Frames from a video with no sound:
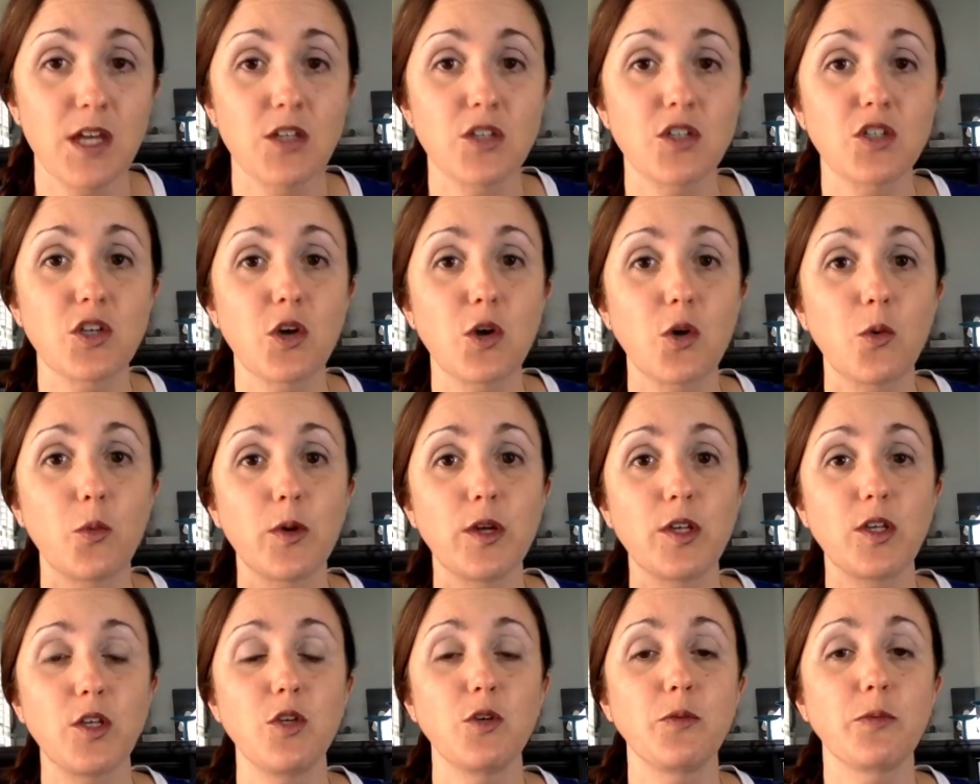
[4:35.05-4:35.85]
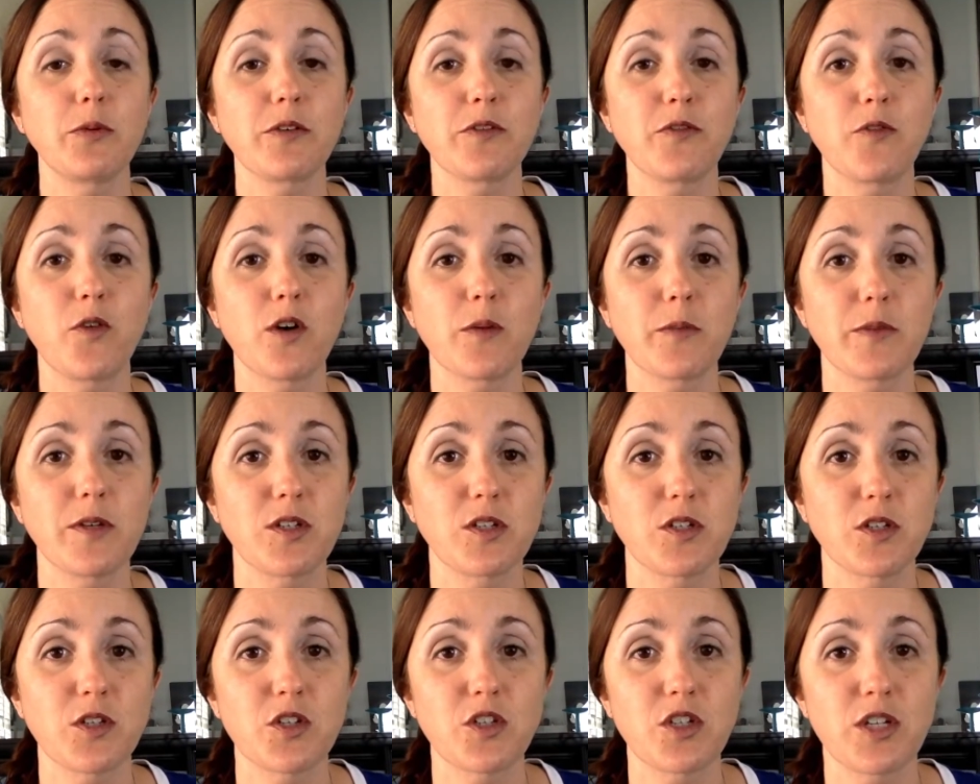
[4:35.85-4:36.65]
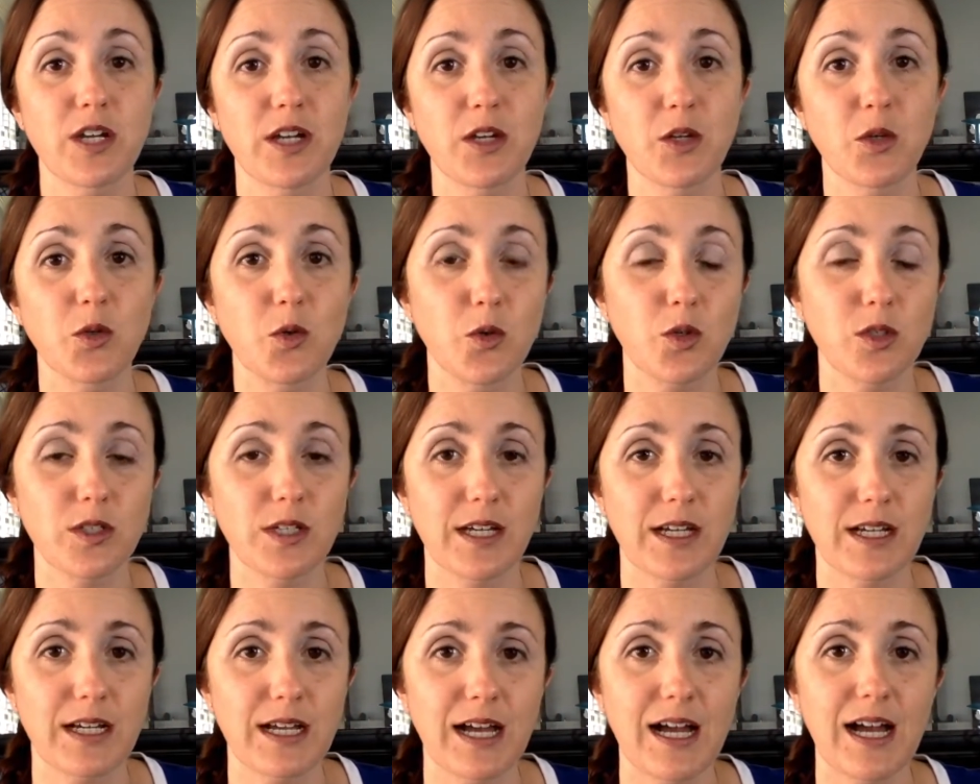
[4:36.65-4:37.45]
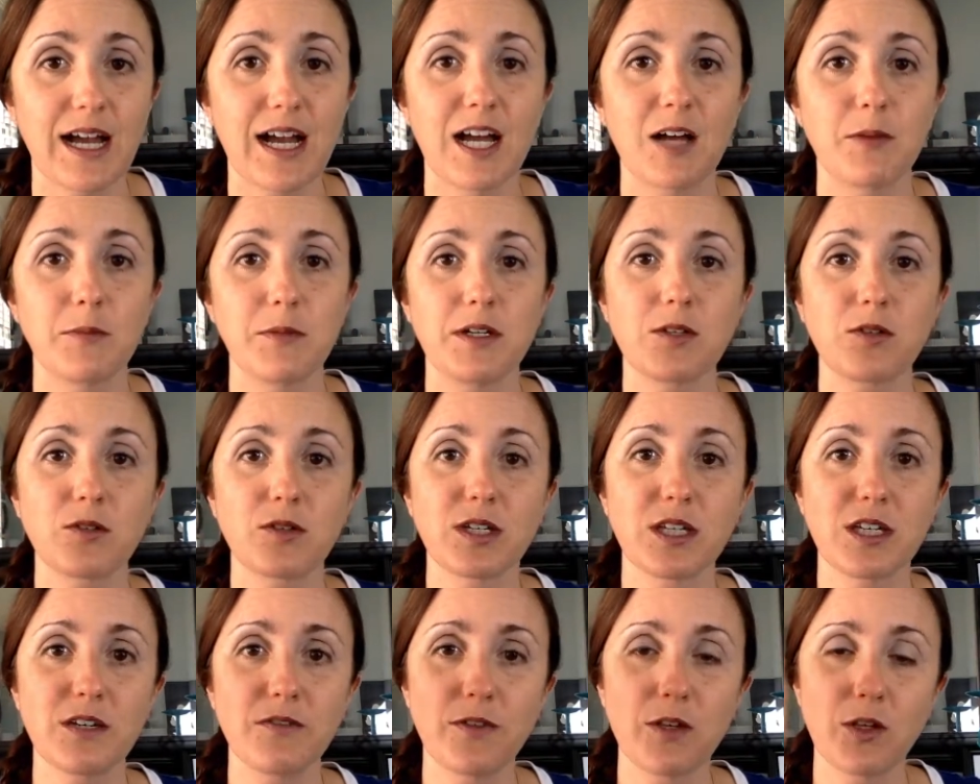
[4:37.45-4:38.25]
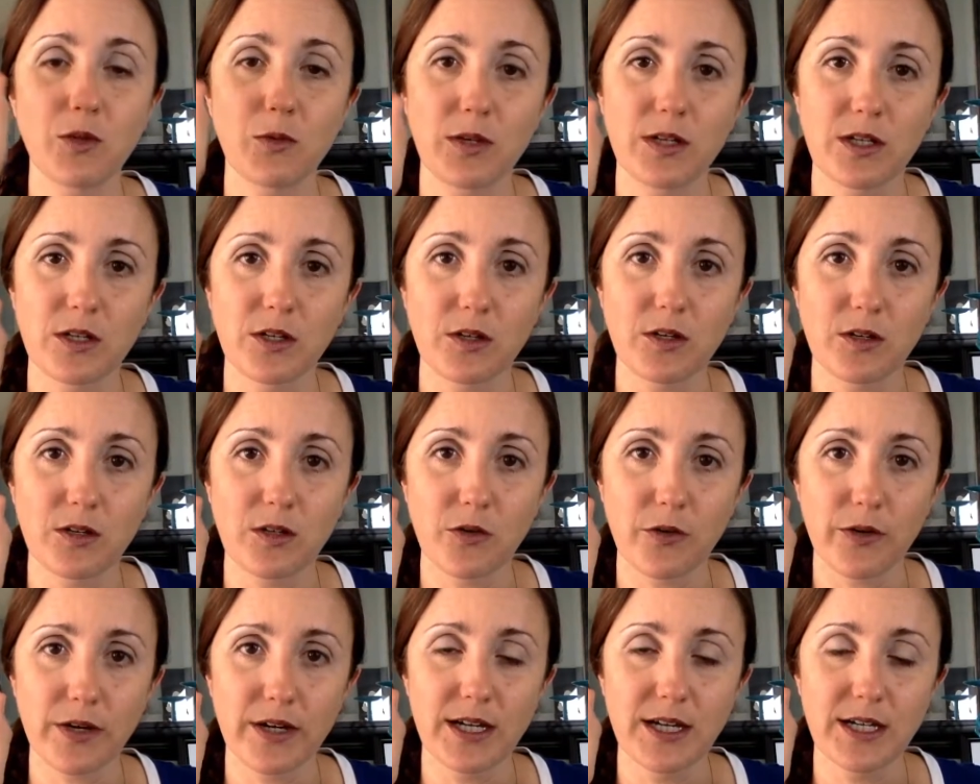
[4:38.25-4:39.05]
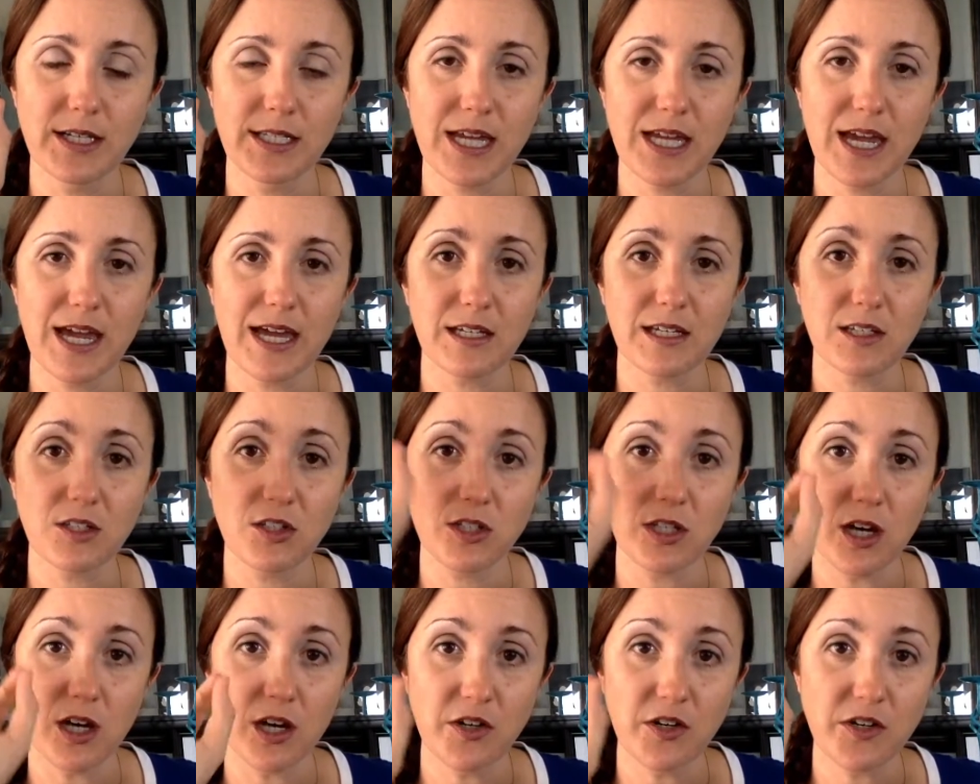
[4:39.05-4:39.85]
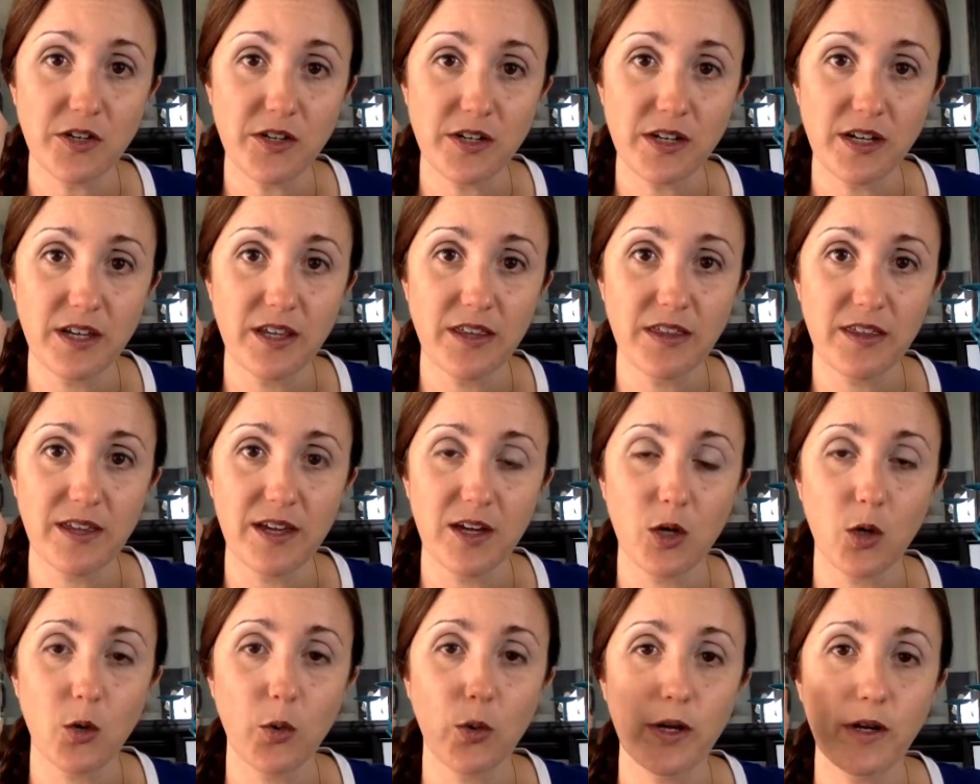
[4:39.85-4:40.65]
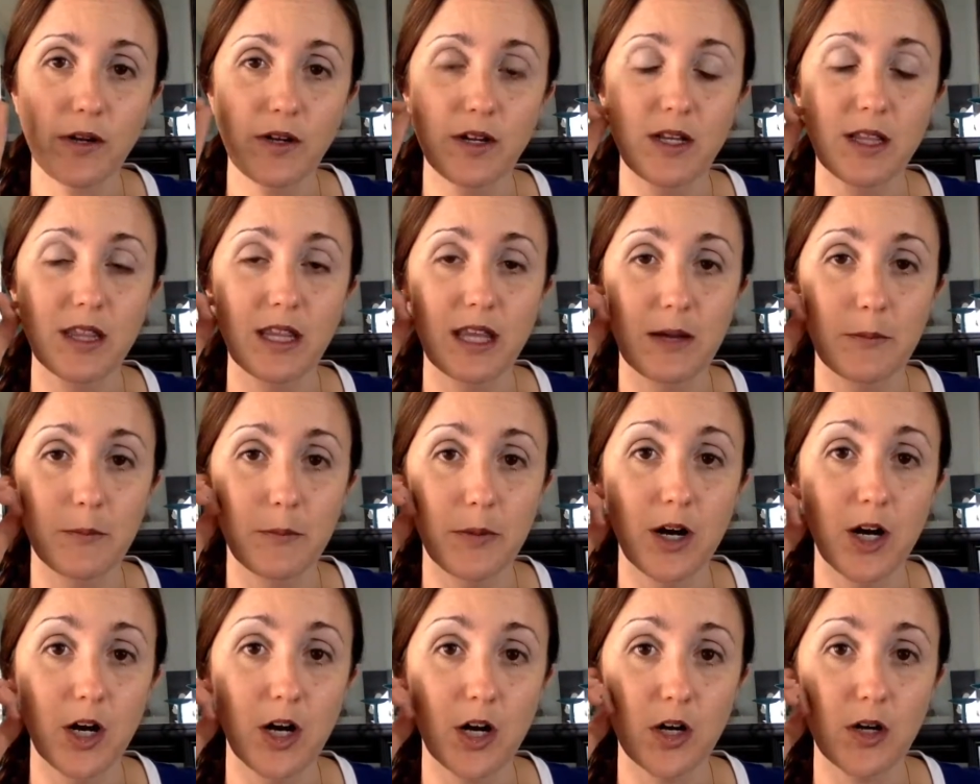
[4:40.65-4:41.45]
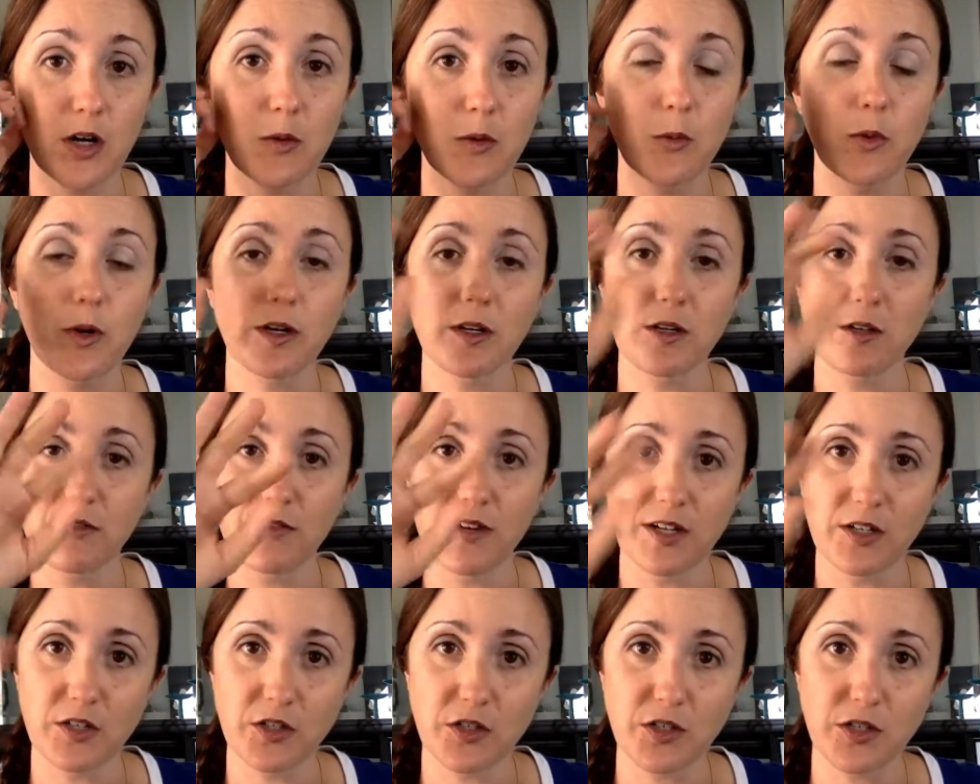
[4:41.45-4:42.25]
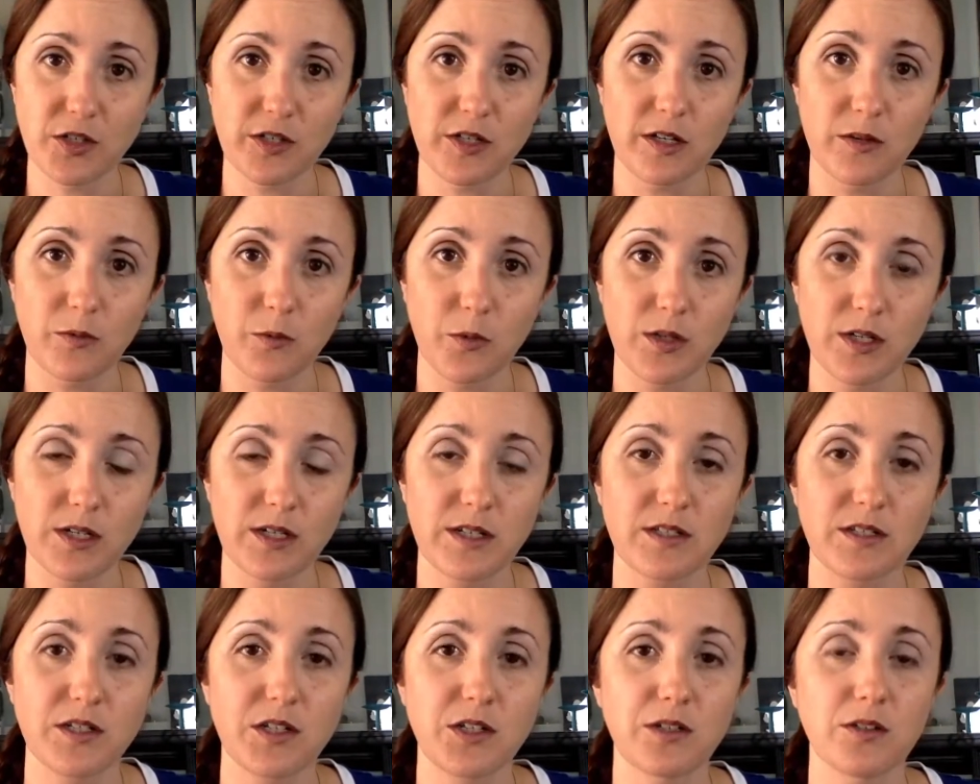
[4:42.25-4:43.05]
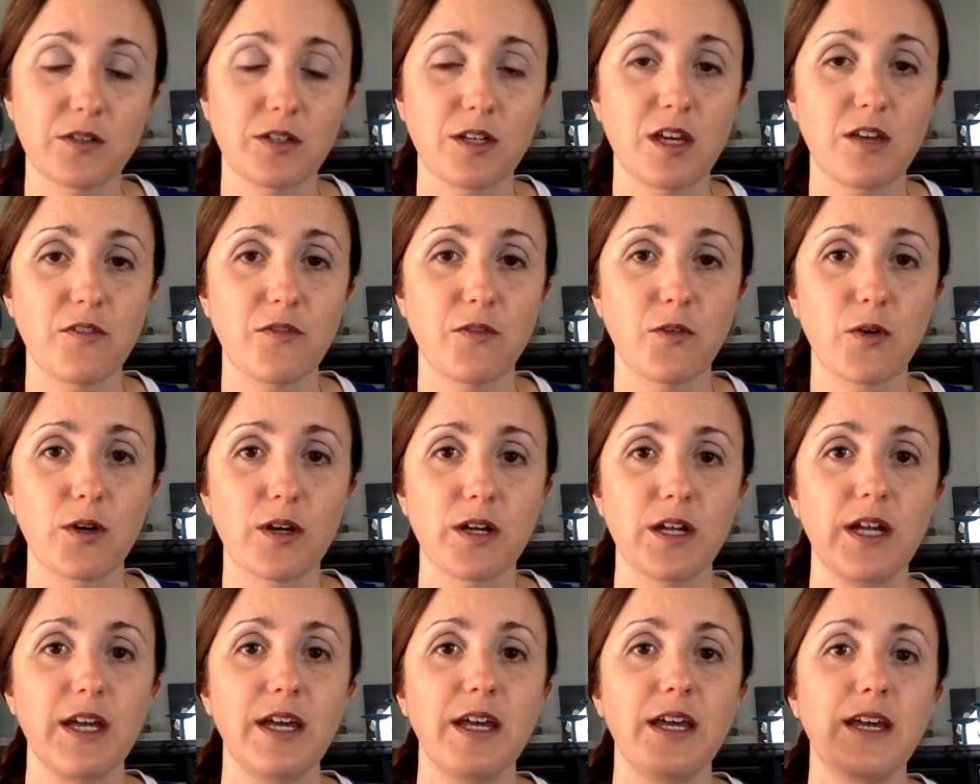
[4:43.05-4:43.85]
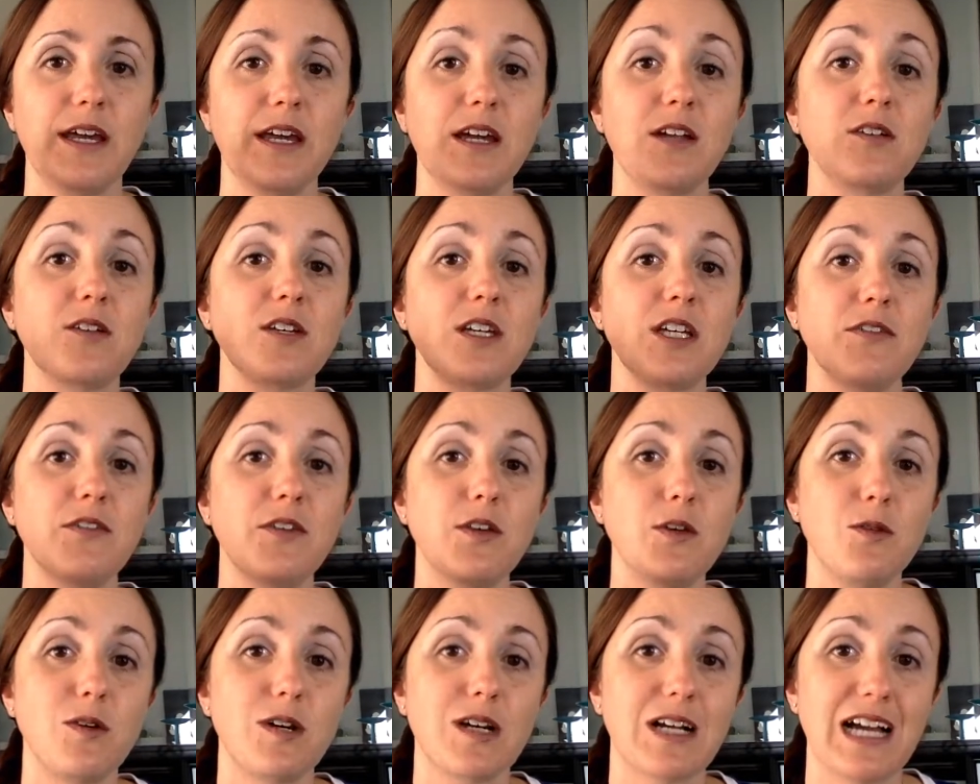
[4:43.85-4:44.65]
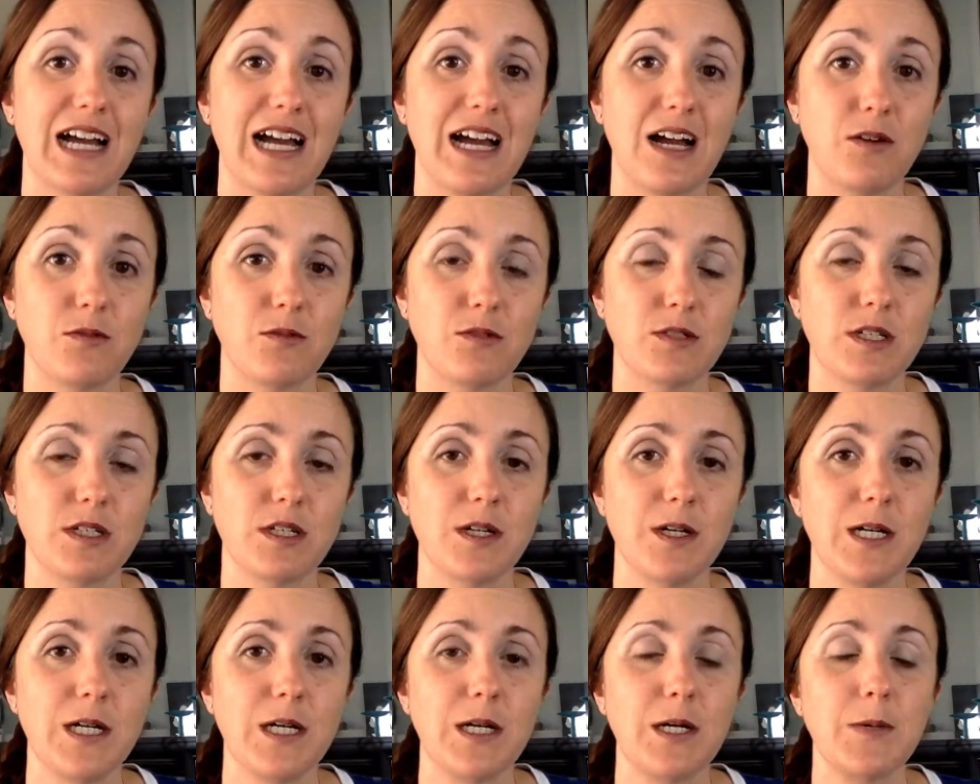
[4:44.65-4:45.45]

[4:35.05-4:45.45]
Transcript: So when you perform a search on google.com, it'll give you in gray text underneath that query bar where you've entered what it is you're looking for. It'll give you a count.